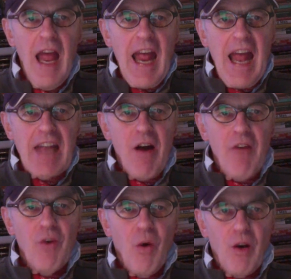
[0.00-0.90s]
And
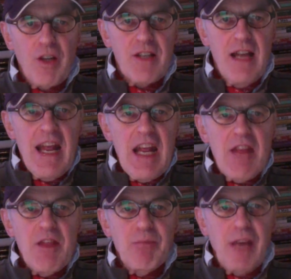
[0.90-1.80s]
of course,
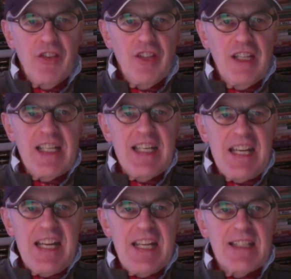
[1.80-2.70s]
the president
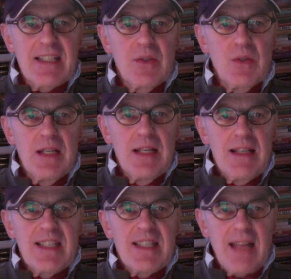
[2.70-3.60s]
needs to
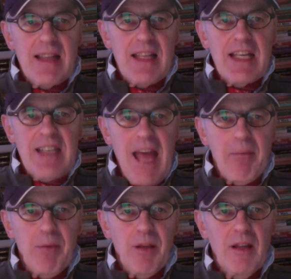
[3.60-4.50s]
set the
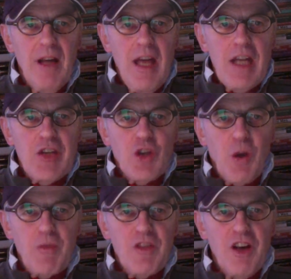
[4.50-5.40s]
example in
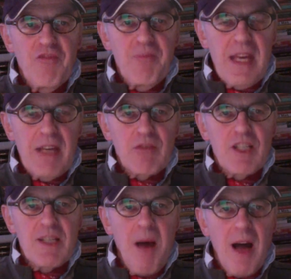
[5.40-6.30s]
terms of being
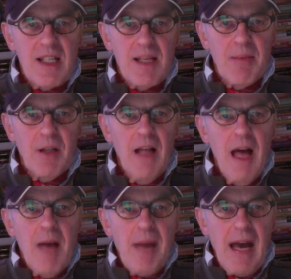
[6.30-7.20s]
responsible,
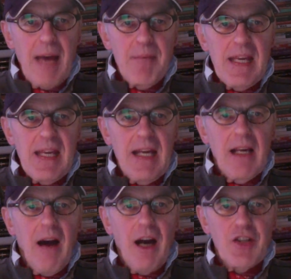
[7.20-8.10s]
by being
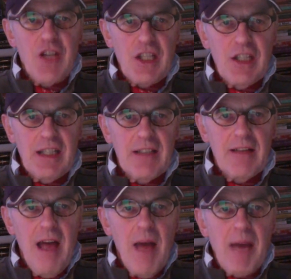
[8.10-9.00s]
articulate,
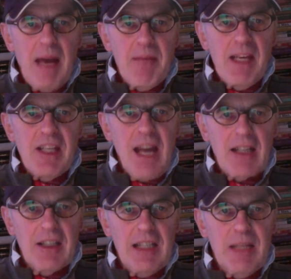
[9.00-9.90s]
by being
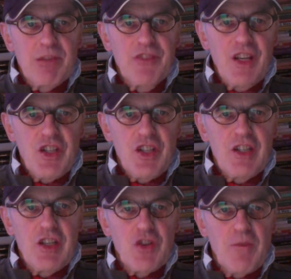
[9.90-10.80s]
technically proficient
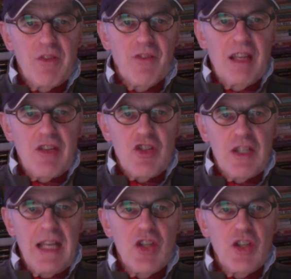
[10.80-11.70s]
in terms of
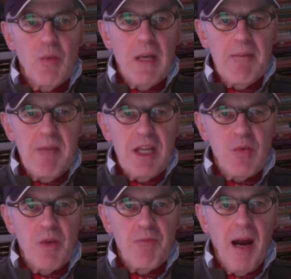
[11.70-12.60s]
legislation when he meets
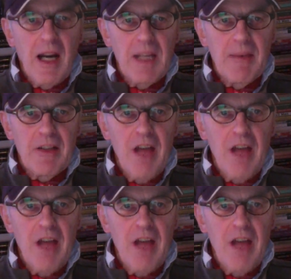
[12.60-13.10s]
with parliament,